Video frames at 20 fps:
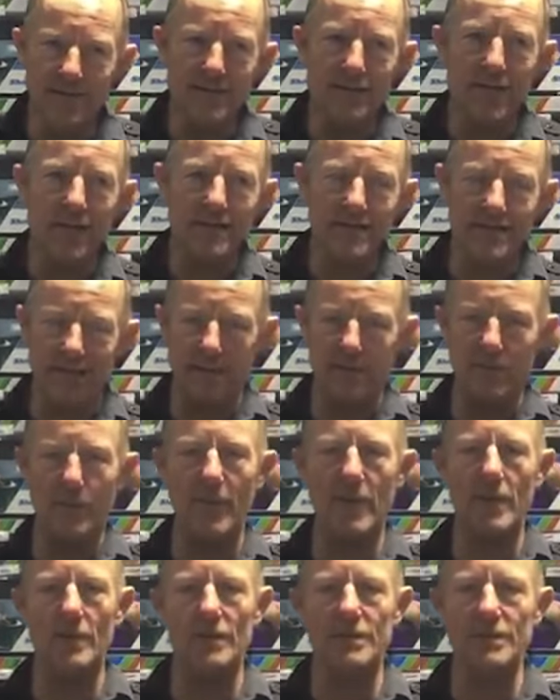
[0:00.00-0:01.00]
than just depth,
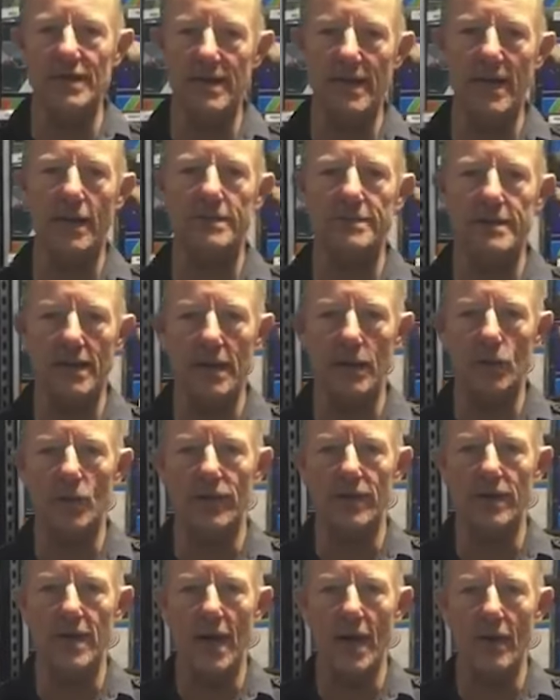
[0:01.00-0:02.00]
because you're now dealing
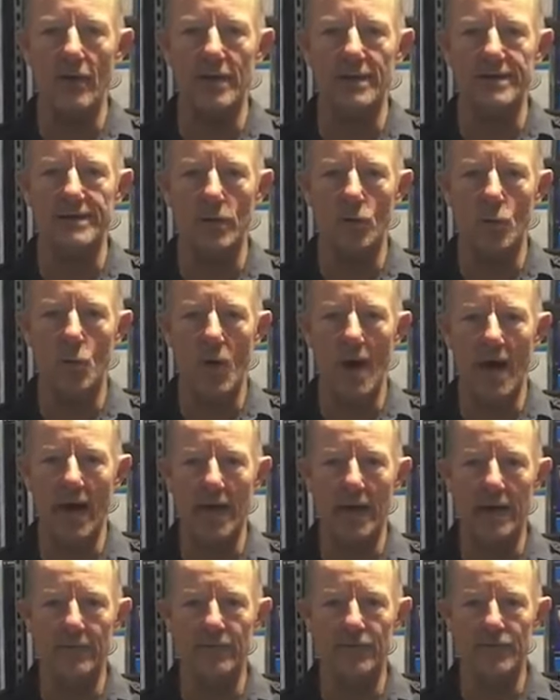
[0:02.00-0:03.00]
with currents,
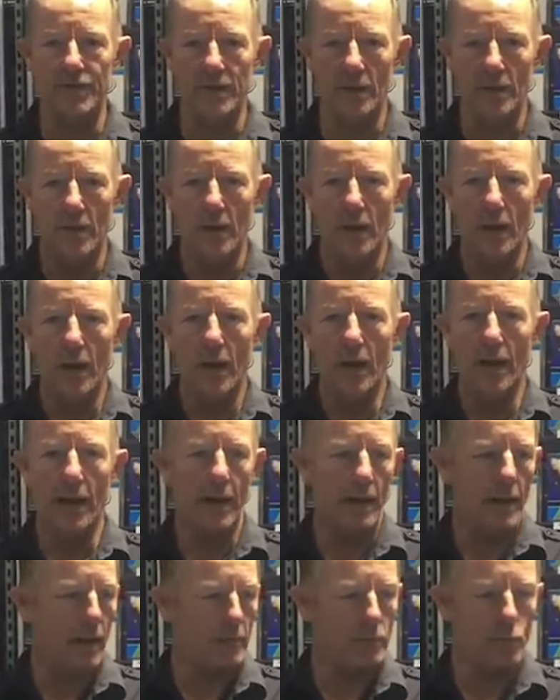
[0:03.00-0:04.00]
waves,
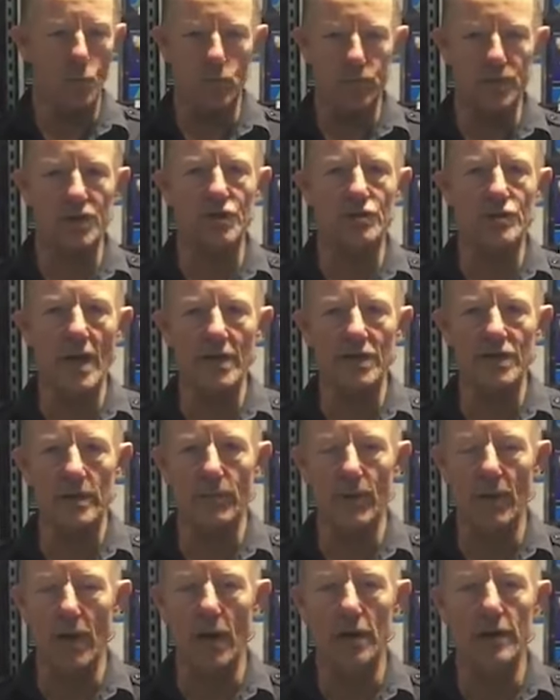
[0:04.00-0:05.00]

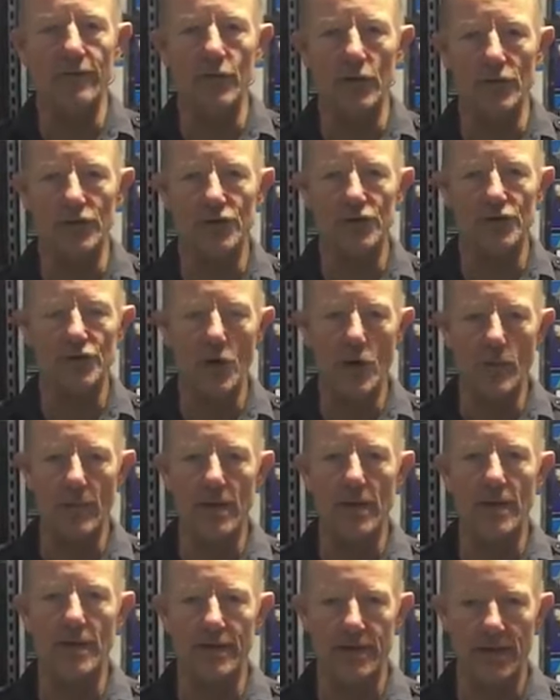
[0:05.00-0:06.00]
structure below. You've got so
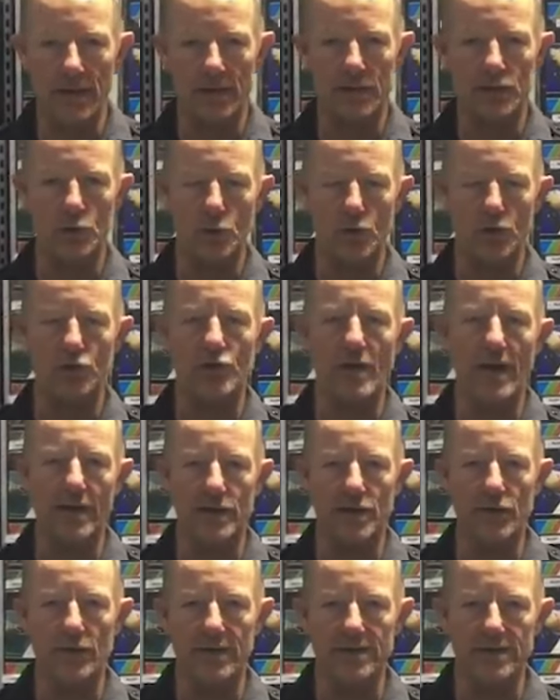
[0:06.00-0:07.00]
many things to
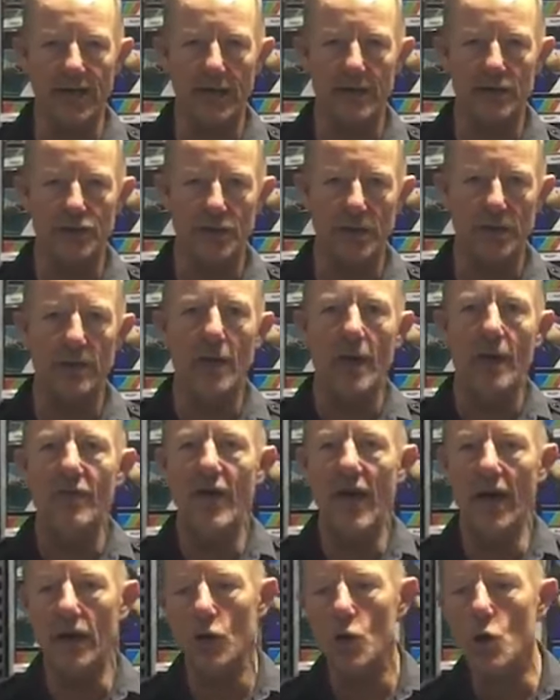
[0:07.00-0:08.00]
attract your attention
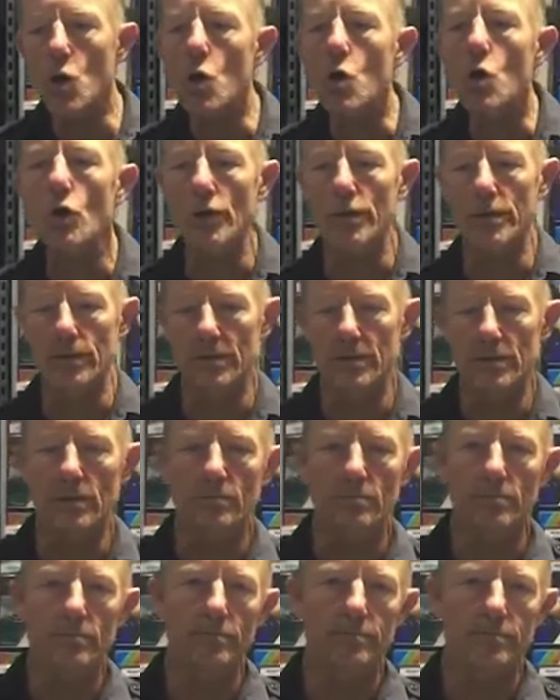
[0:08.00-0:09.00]
that could
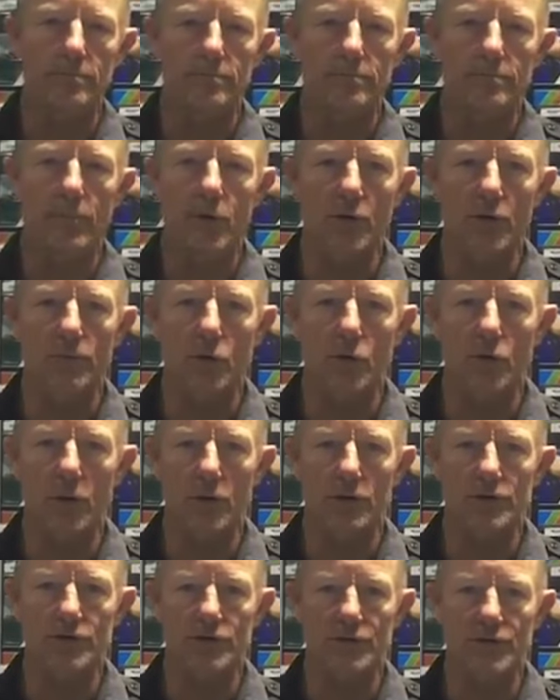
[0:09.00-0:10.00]
burn more
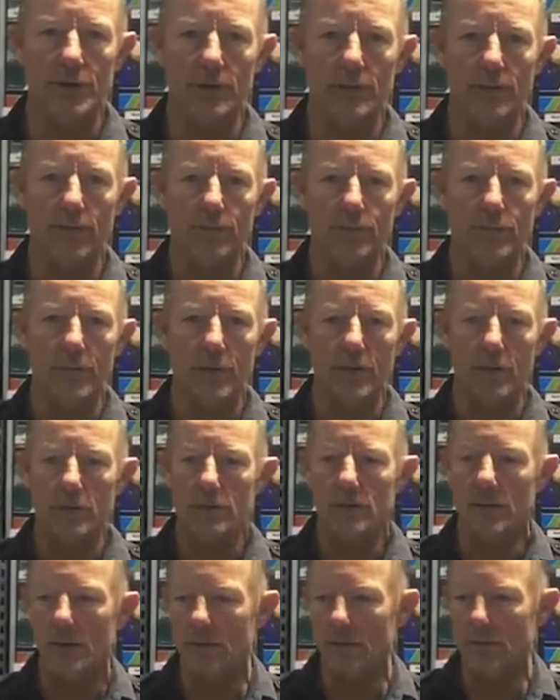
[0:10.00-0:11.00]
oxygen.
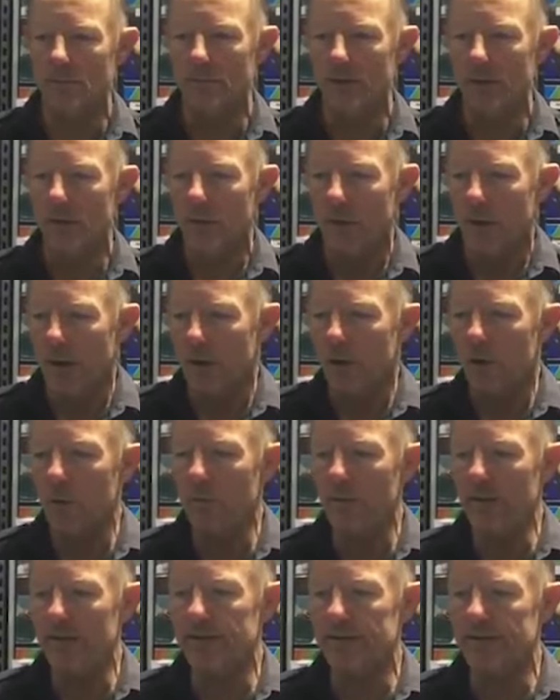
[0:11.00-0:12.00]
You know,
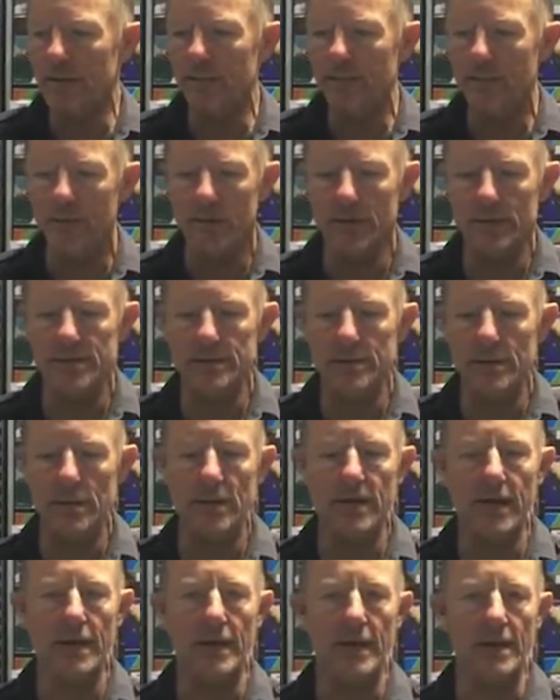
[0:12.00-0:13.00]
could be as simple as
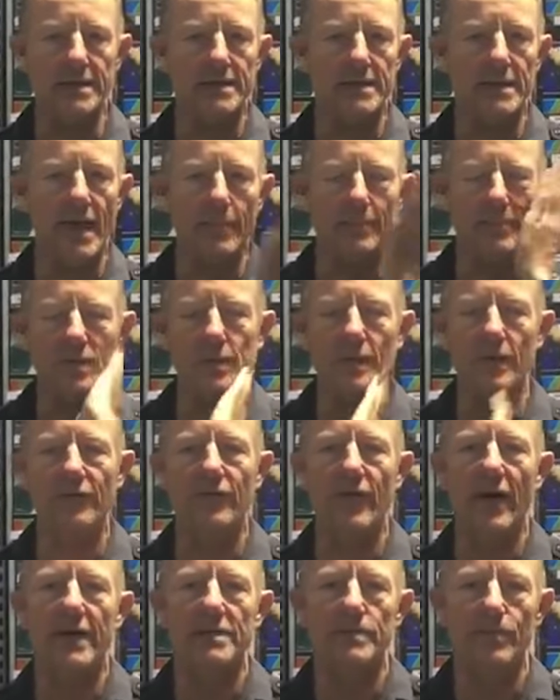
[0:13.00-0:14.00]
you're getting a slap in the
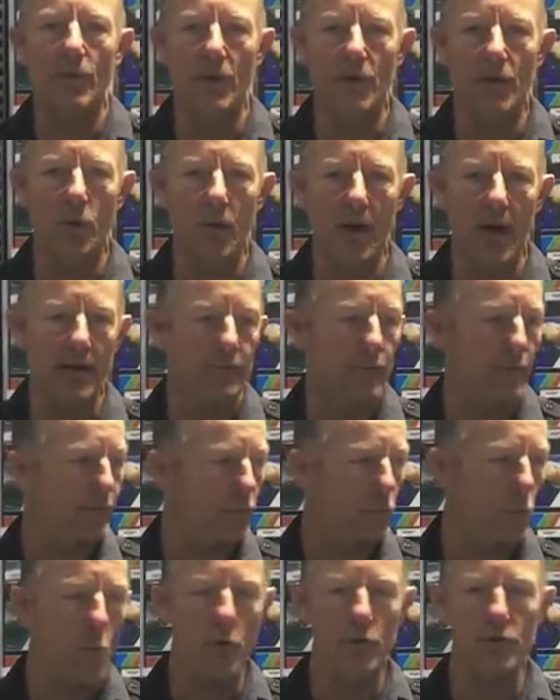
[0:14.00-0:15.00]
face by the wave
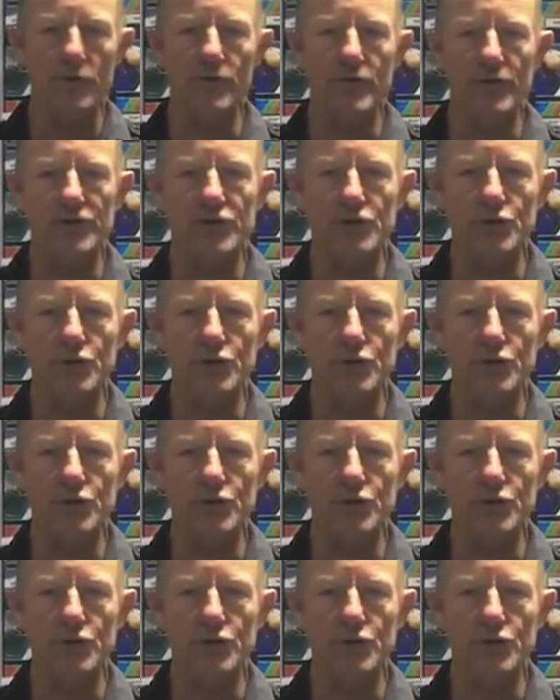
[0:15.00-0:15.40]
of water in the